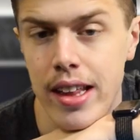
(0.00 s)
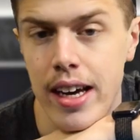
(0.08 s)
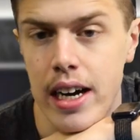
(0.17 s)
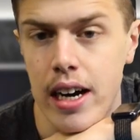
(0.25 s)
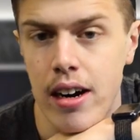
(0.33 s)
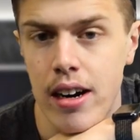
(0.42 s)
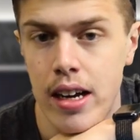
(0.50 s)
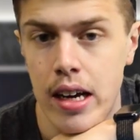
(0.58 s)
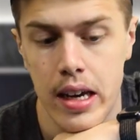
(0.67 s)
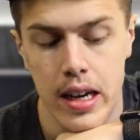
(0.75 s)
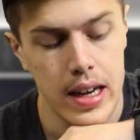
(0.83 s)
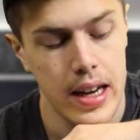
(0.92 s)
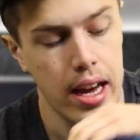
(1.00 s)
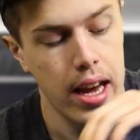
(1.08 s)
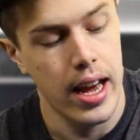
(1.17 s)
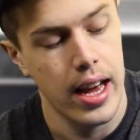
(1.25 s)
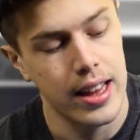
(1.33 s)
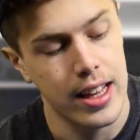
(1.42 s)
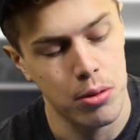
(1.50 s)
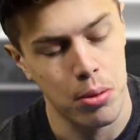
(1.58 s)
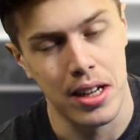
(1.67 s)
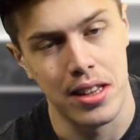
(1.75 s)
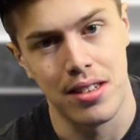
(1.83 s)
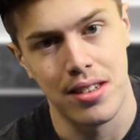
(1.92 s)
they are. And that's
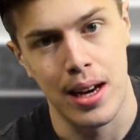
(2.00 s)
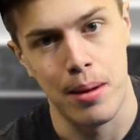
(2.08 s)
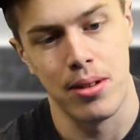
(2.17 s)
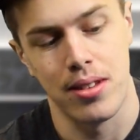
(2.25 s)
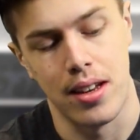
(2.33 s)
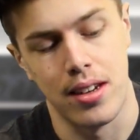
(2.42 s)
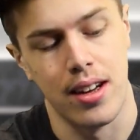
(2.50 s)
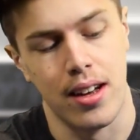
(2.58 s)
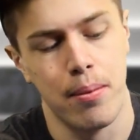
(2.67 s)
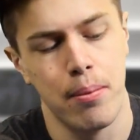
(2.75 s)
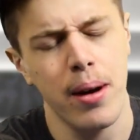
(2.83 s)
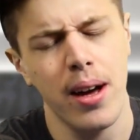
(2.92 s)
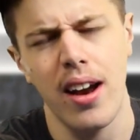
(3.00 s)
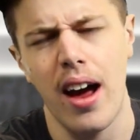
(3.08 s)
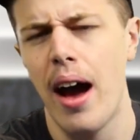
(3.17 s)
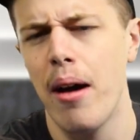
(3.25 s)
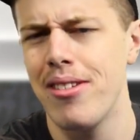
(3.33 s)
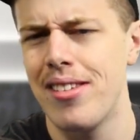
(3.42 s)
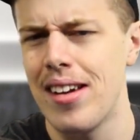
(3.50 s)
why this tape is undone. But I was